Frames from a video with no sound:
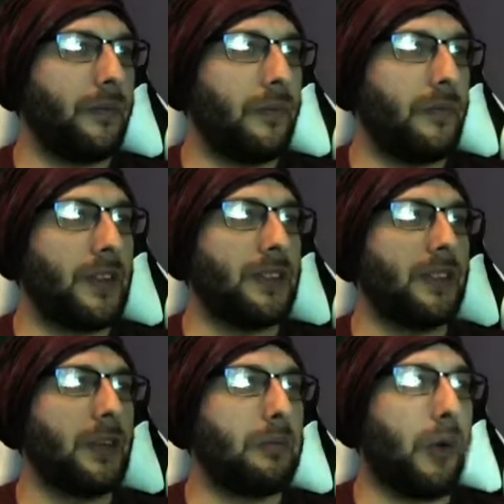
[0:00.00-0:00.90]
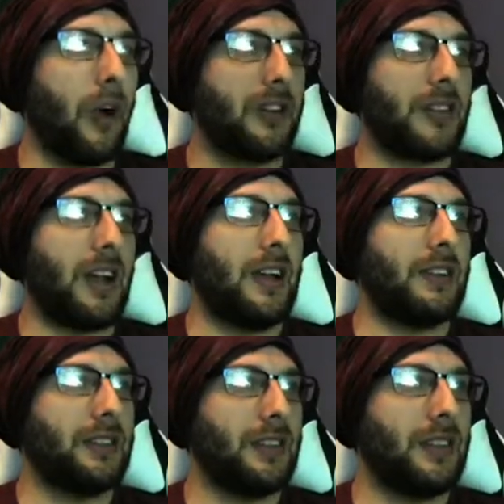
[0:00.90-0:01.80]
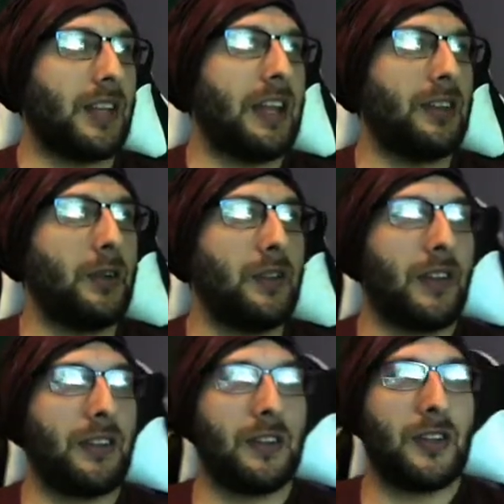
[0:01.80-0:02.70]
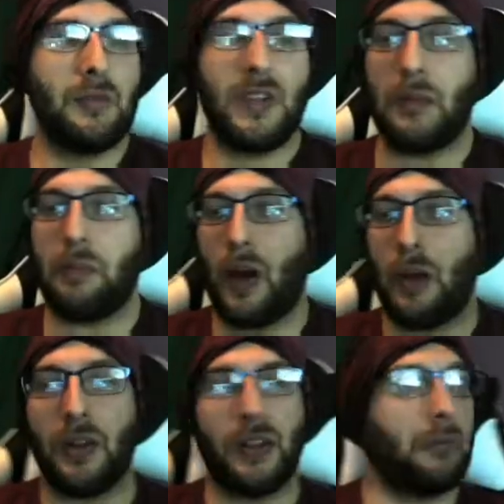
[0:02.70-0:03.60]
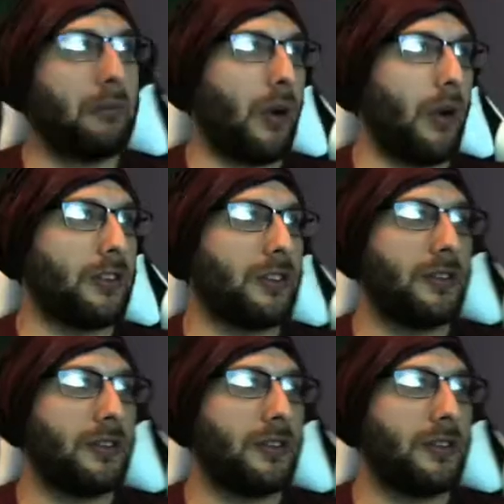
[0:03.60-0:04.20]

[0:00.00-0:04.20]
this is a boss, guys. You can't do nothing to me. A public boss.